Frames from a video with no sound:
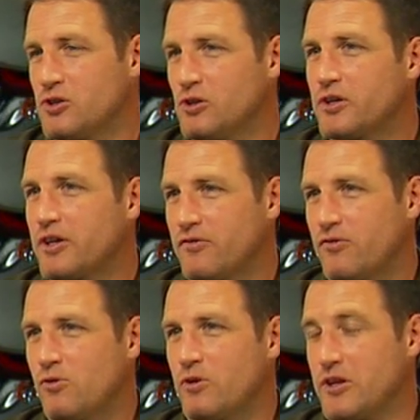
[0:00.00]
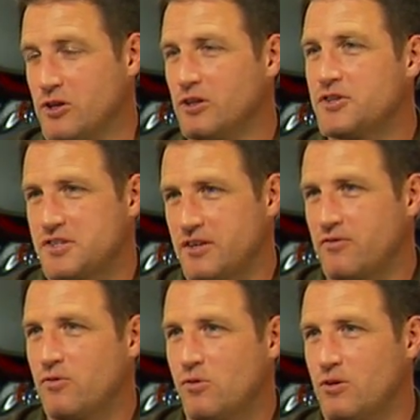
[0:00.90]
you're looking for and you're listening
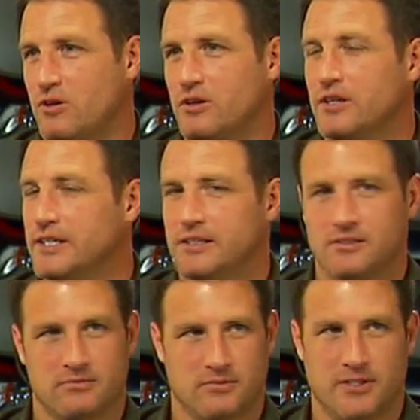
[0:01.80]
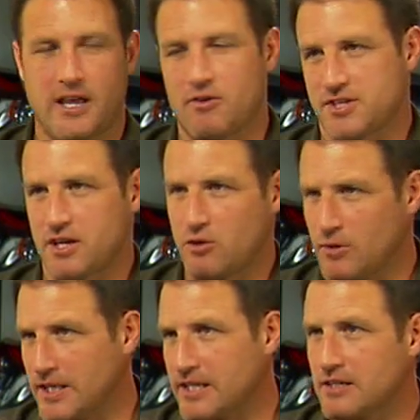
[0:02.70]
for Kawasaki
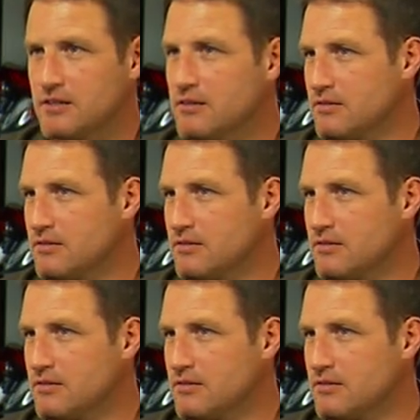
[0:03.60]
related